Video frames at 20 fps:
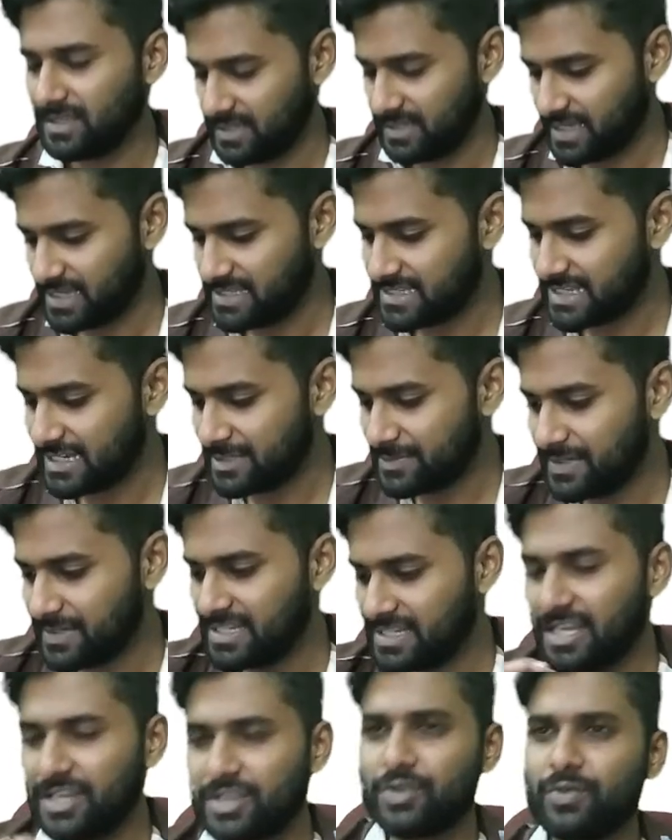Yes, let me
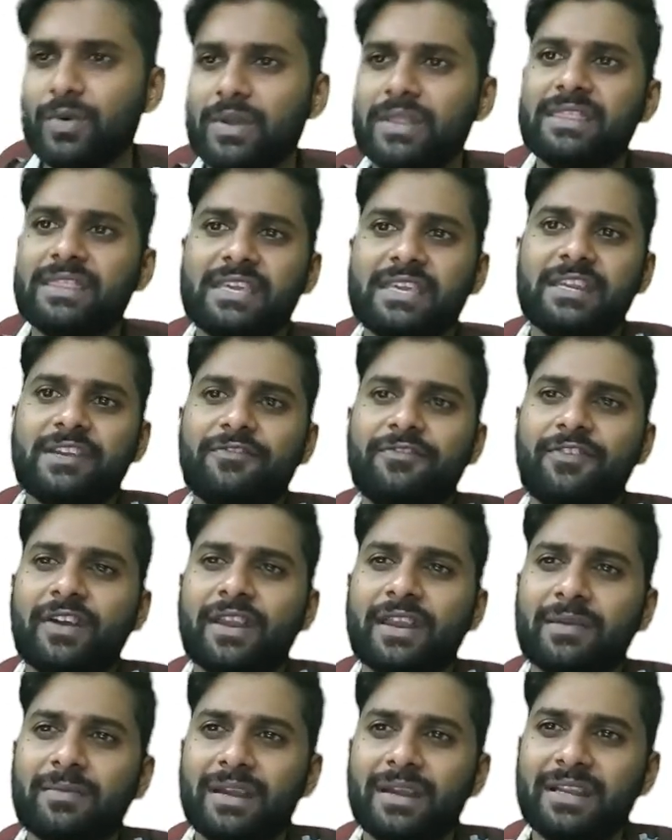tell you one theory for
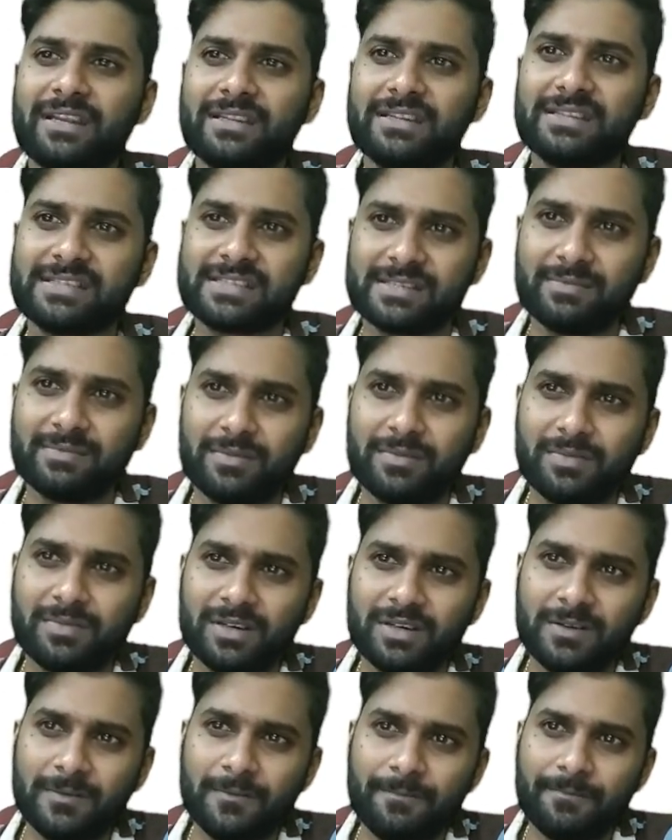reminders.
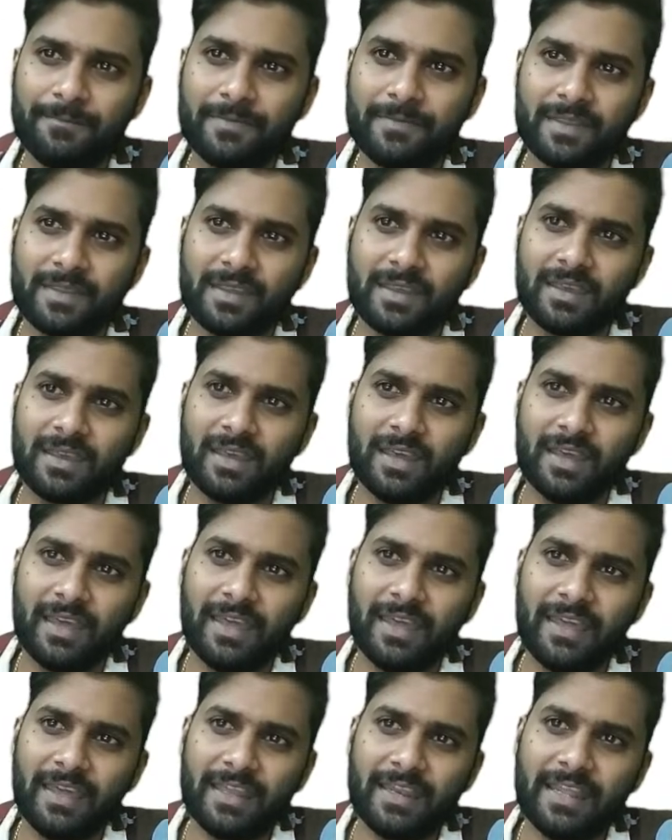Remember,
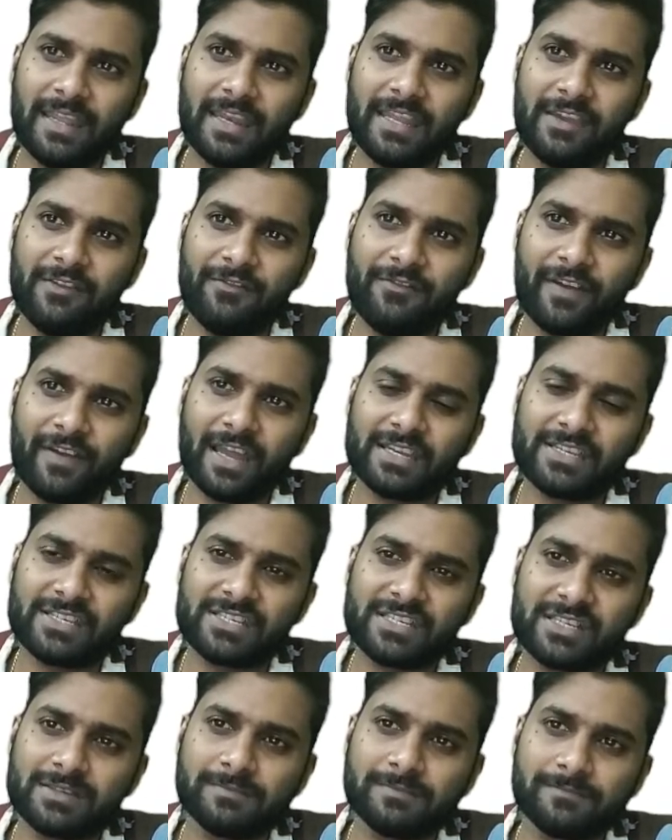in any
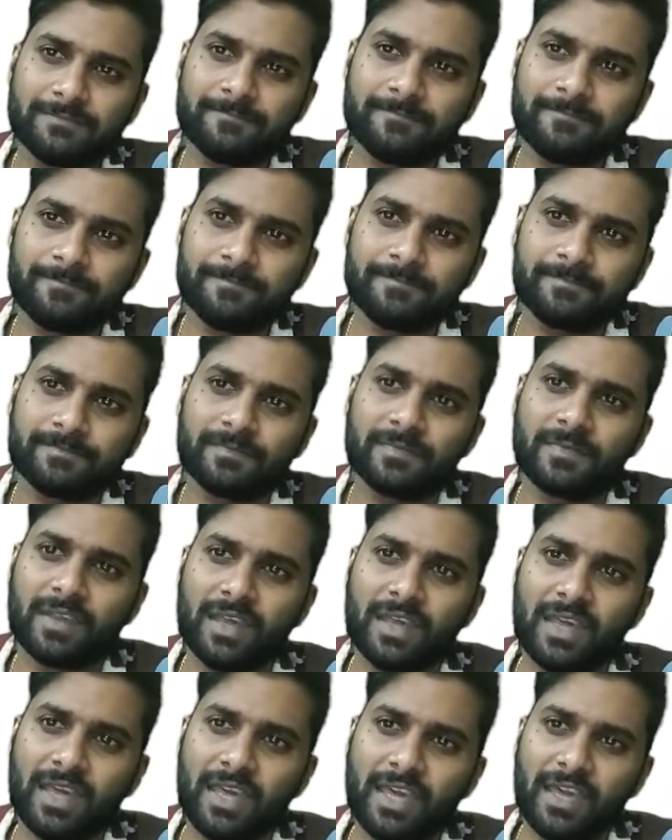fraction,
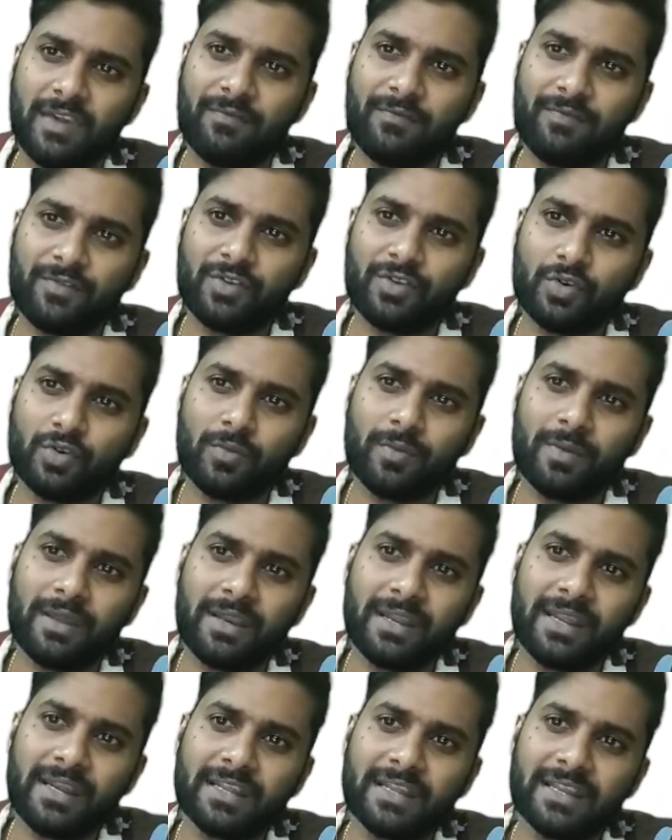if
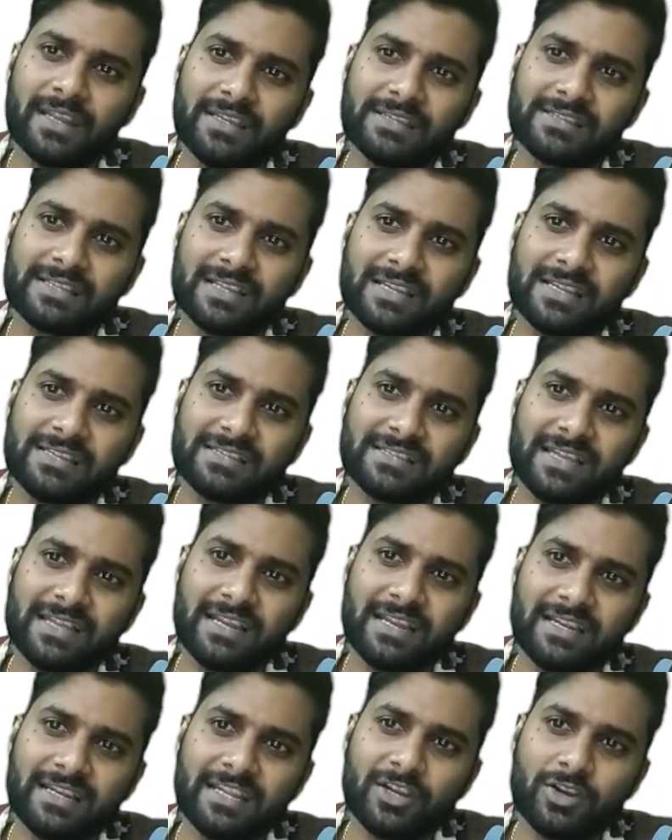numerator is less
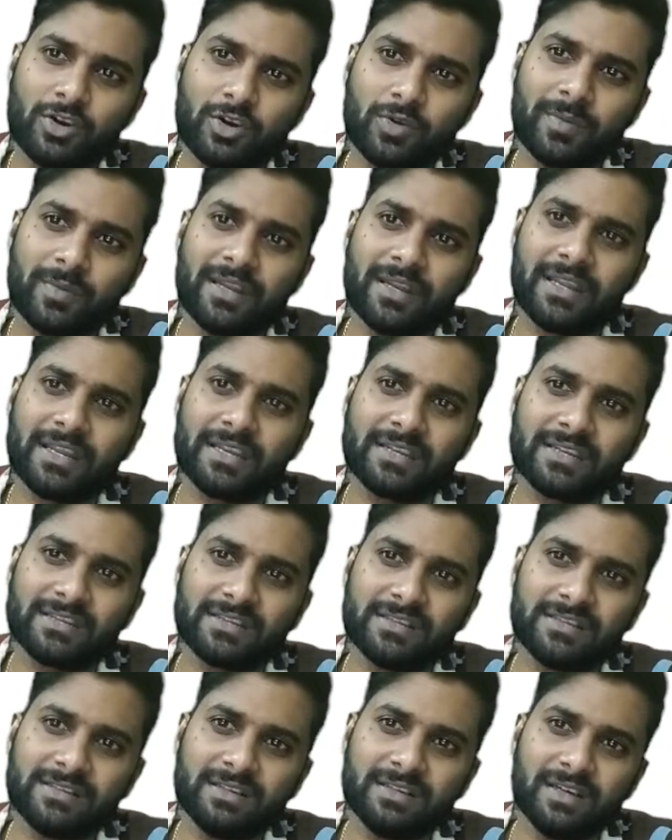than
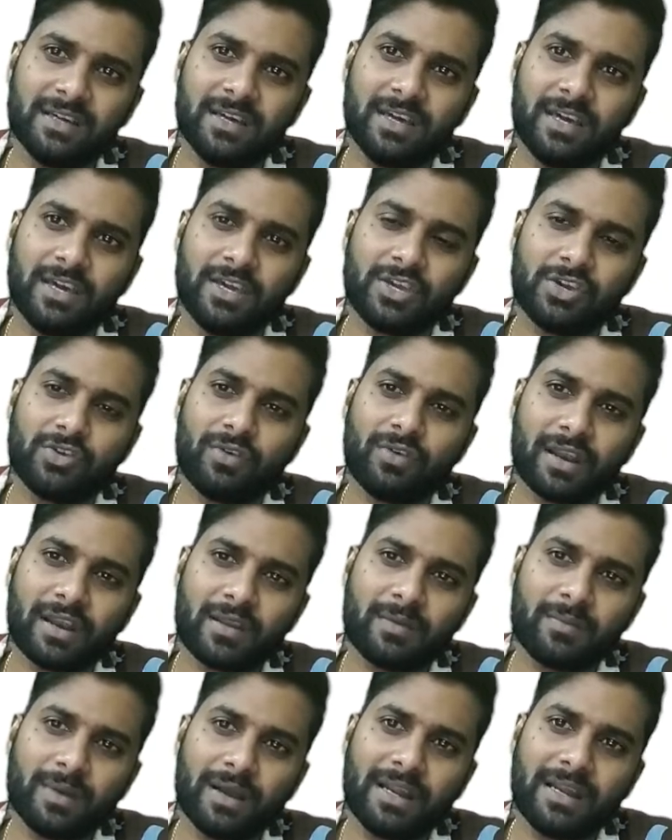denominator, your
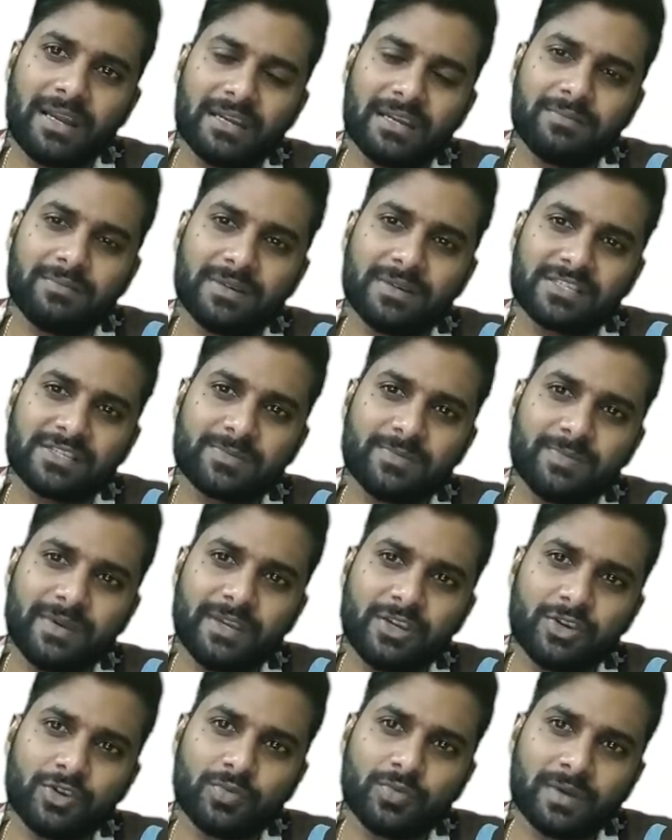remainder must be
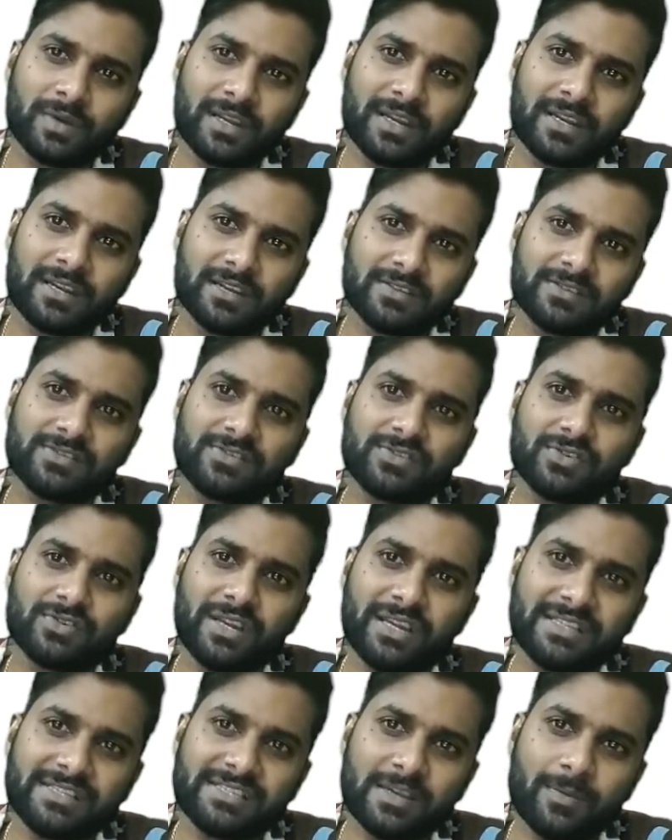numerator. So
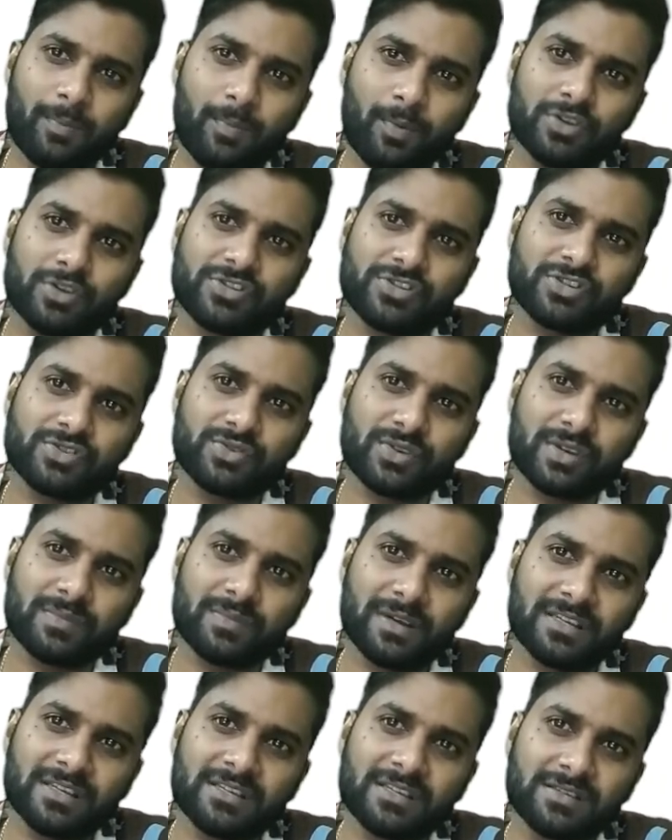it's a positive
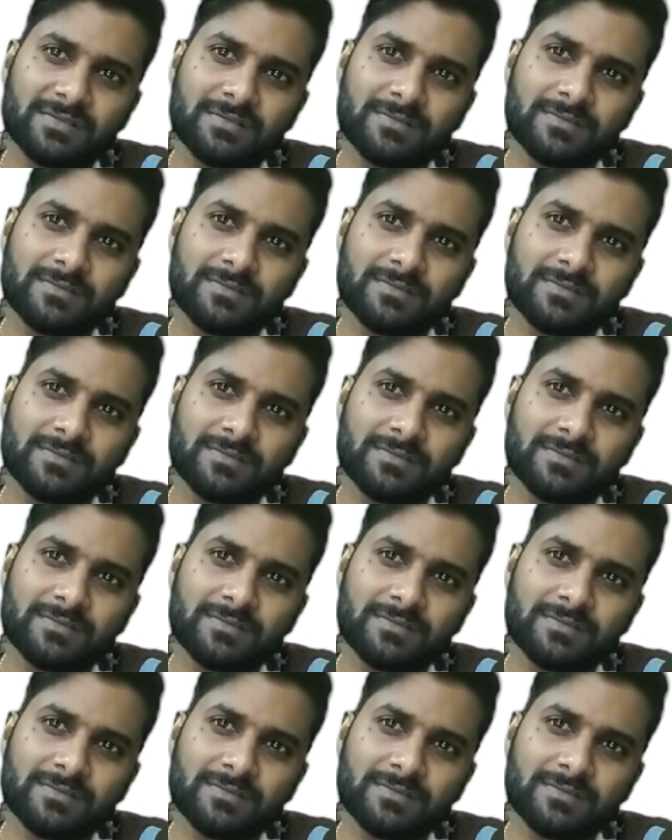reminder.